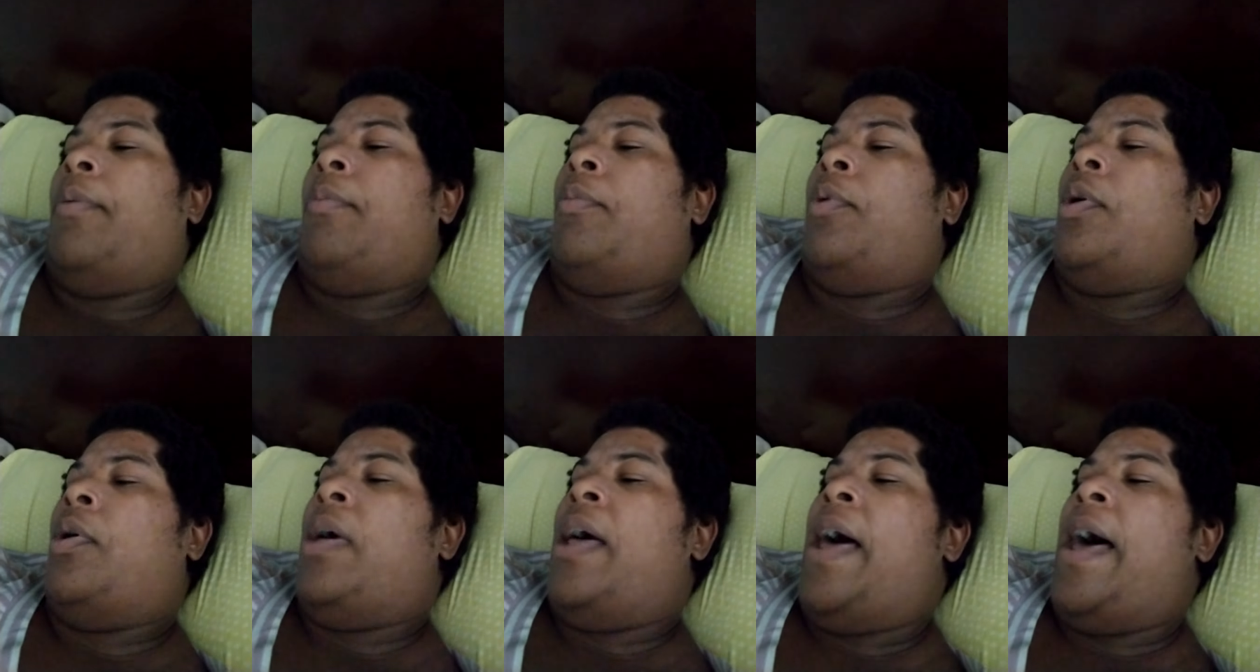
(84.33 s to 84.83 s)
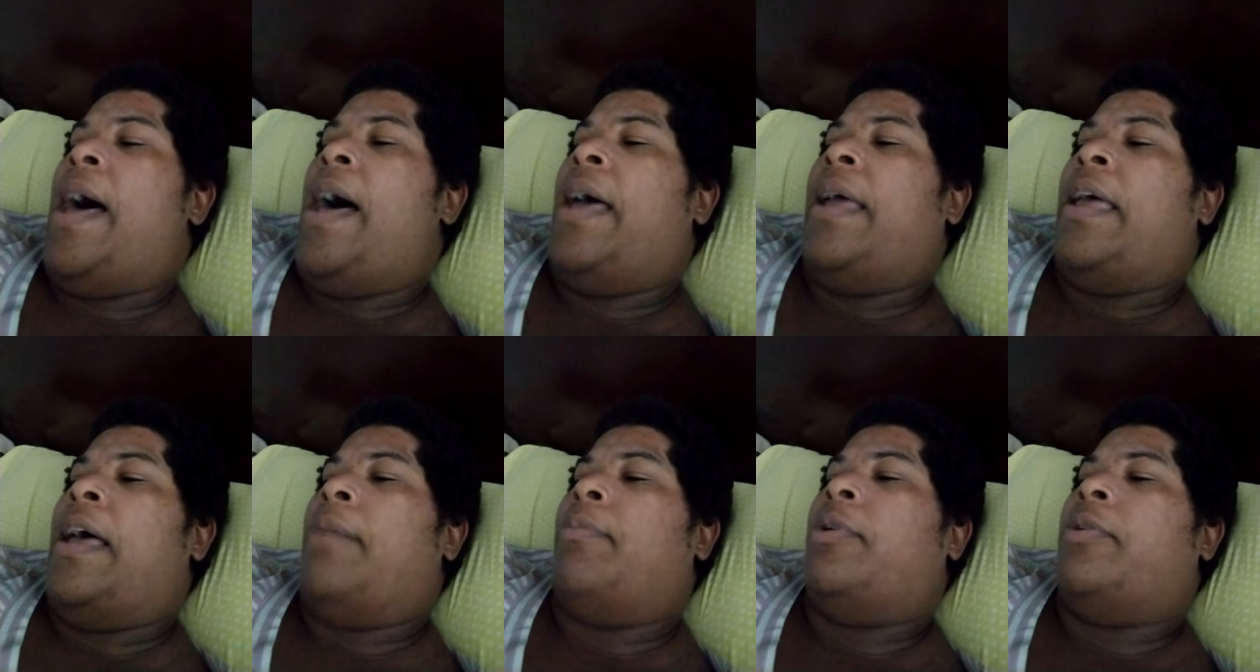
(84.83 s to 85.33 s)
well,
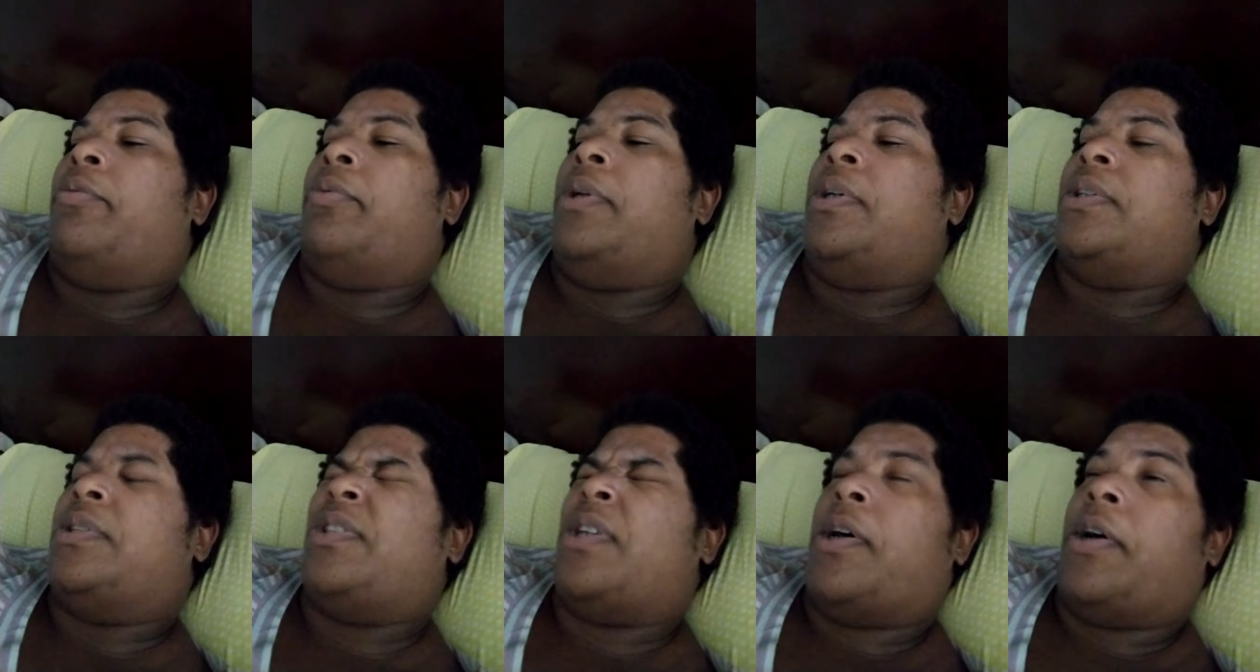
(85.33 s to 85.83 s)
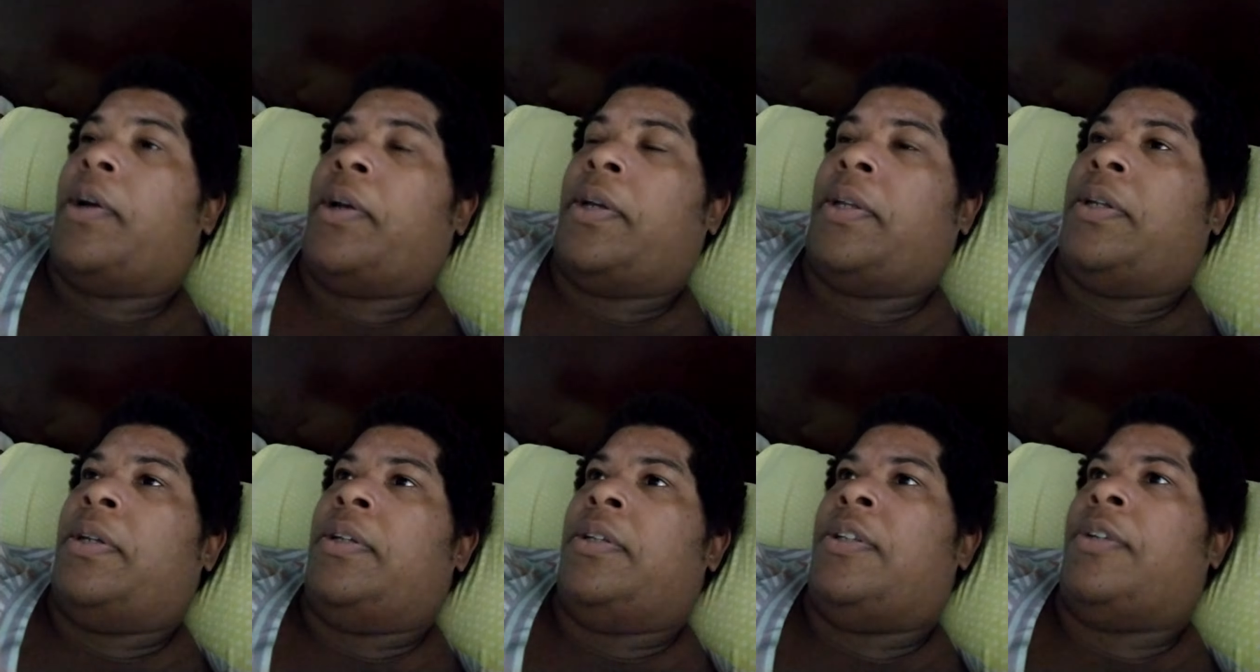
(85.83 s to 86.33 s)
hi, I'm a real
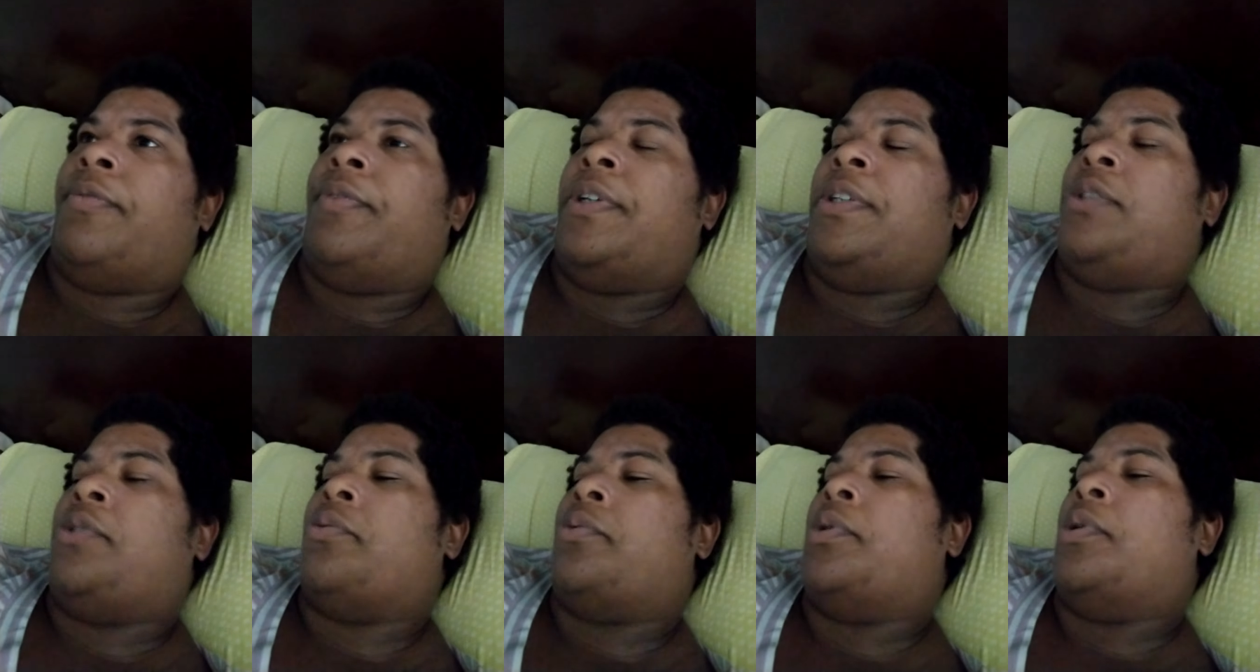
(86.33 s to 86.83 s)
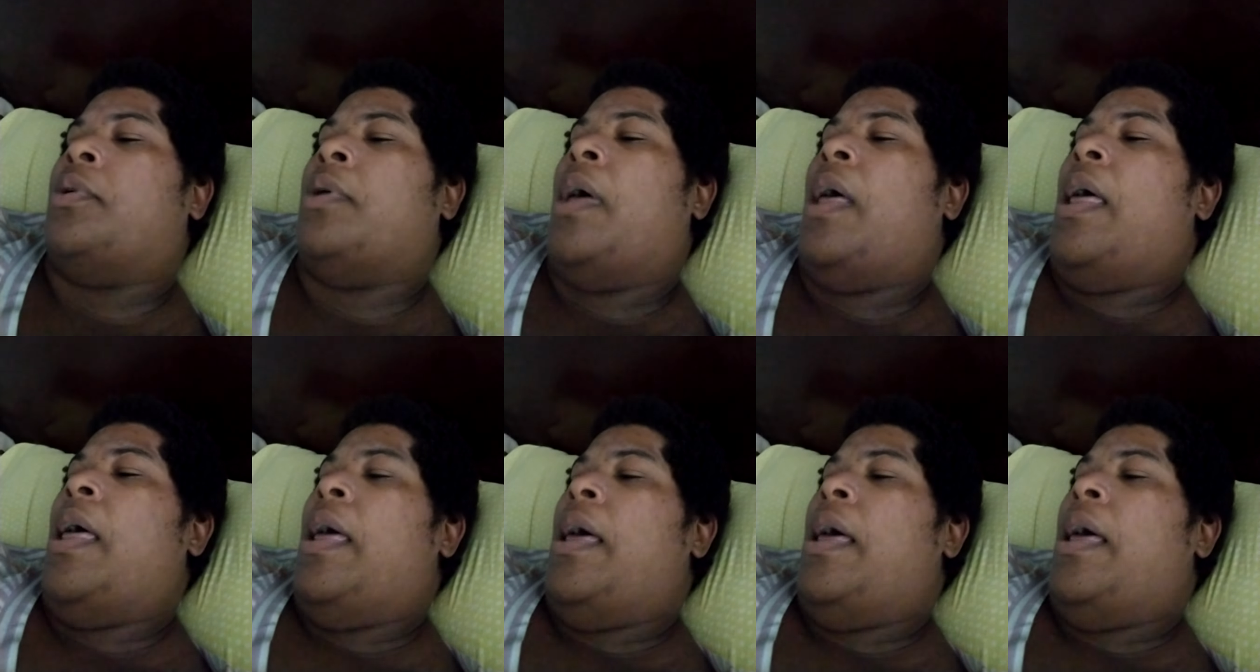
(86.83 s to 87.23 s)
targeted individual,